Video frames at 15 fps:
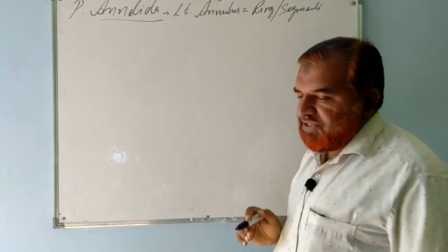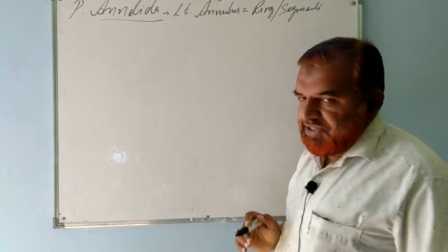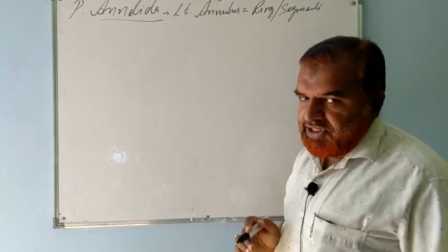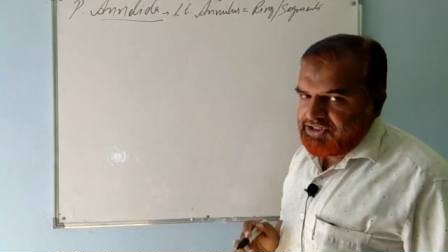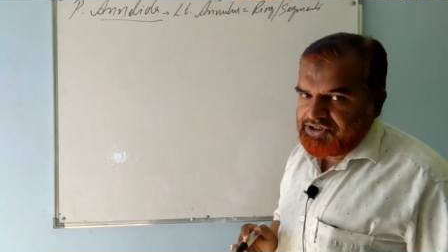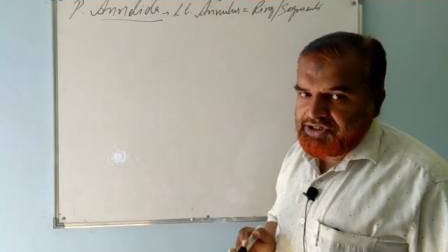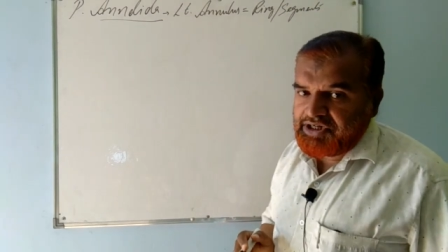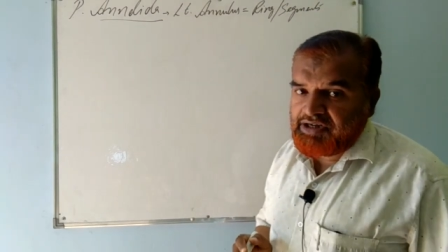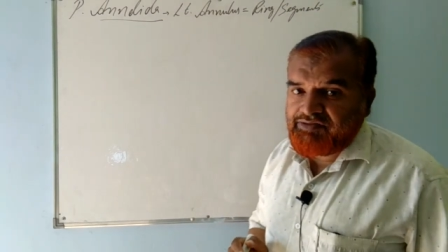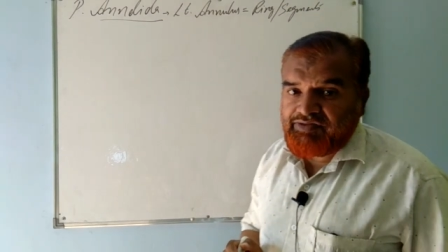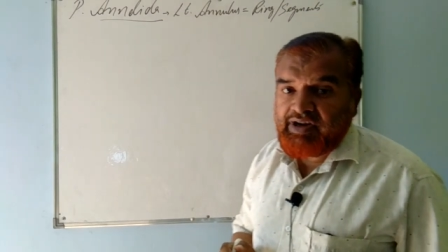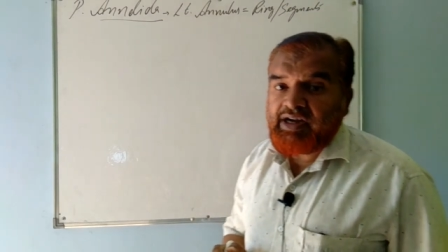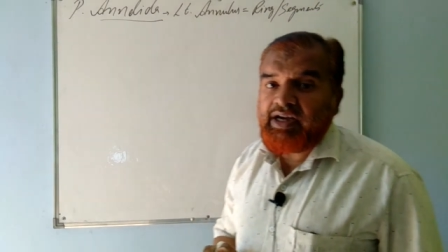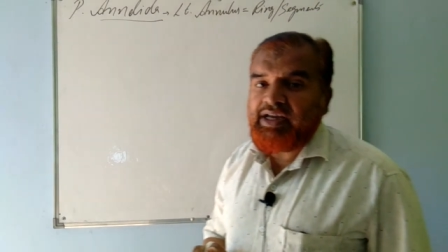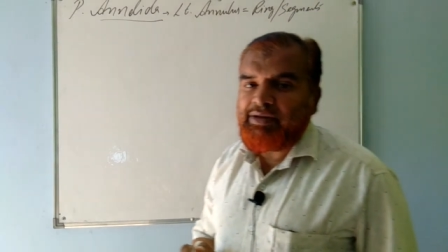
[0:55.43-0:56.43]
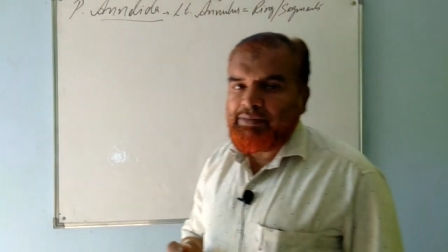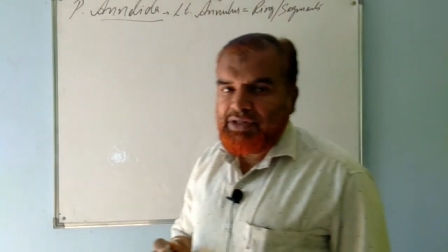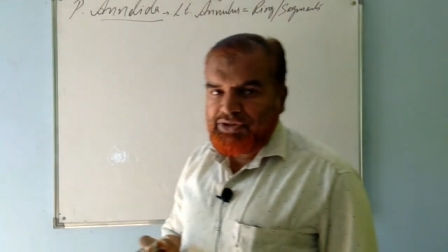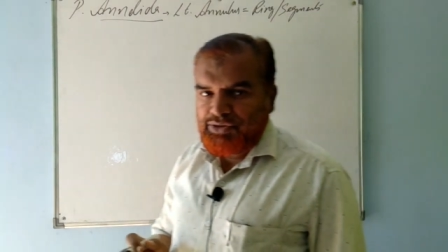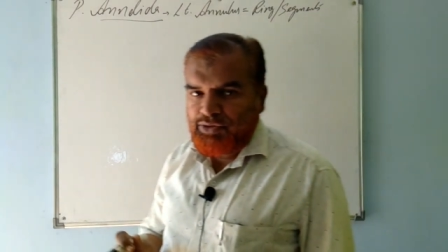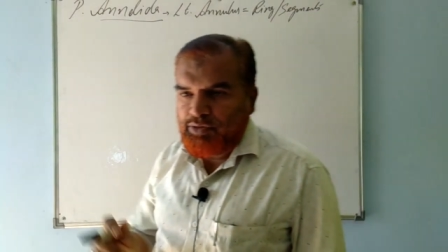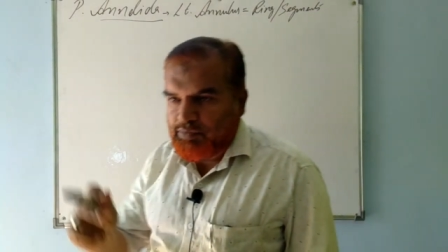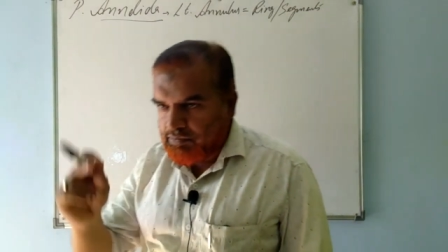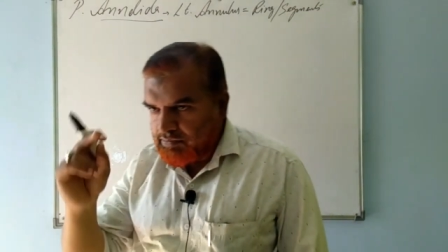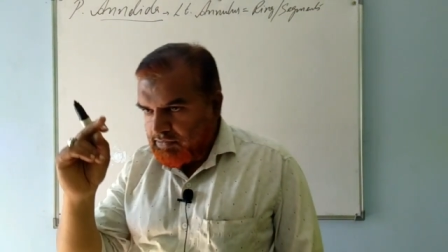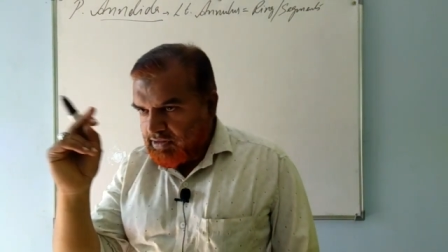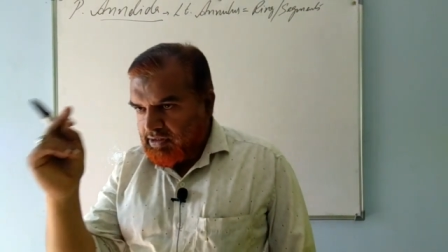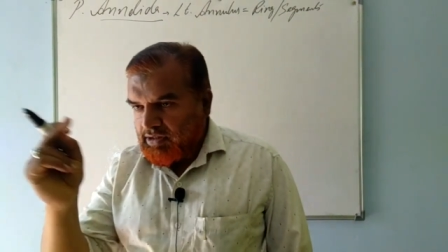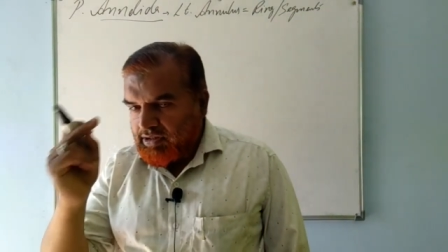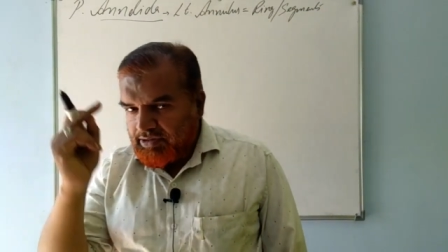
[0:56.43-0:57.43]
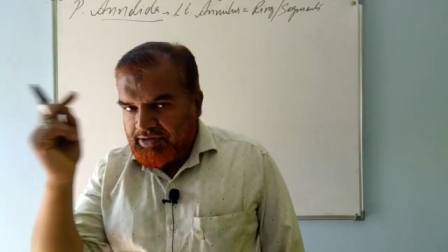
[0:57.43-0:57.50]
structure in fungi, in mushroom,